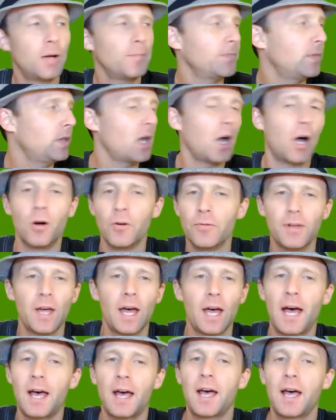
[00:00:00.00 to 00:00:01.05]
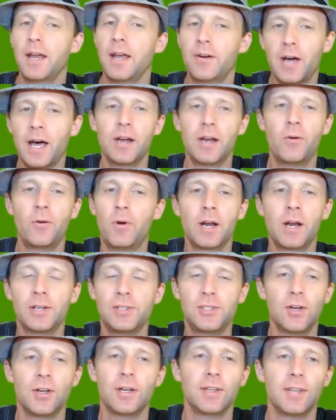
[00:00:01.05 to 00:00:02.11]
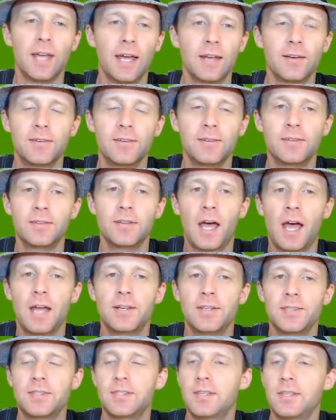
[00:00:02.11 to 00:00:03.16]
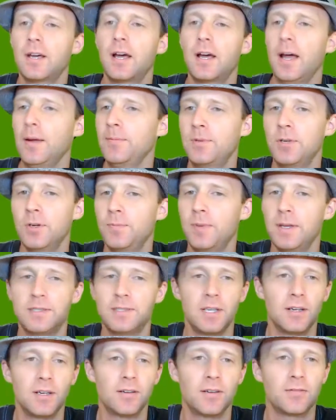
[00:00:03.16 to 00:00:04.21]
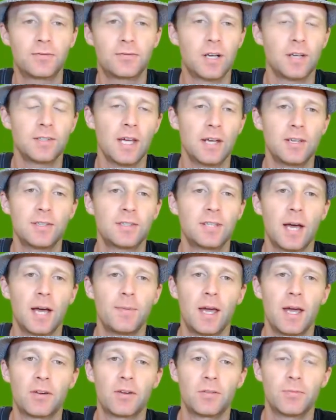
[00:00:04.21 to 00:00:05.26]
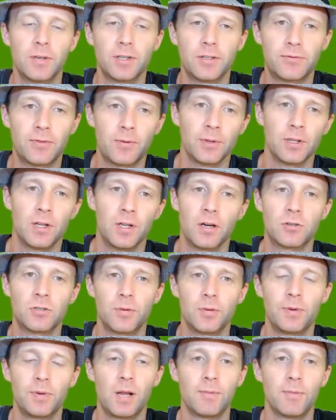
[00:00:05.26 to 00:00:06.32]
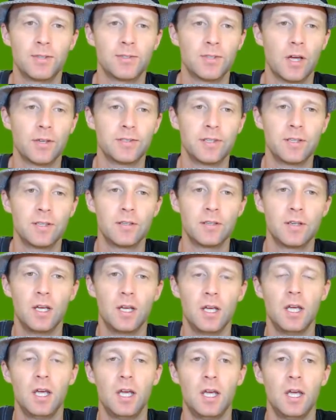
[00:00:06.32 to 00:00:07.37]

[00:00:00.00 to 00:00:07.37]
Um, no, I, I don't. I don't want to show you that. I just I'm too busy because I just got back from a from a long trip and I'm exhausted.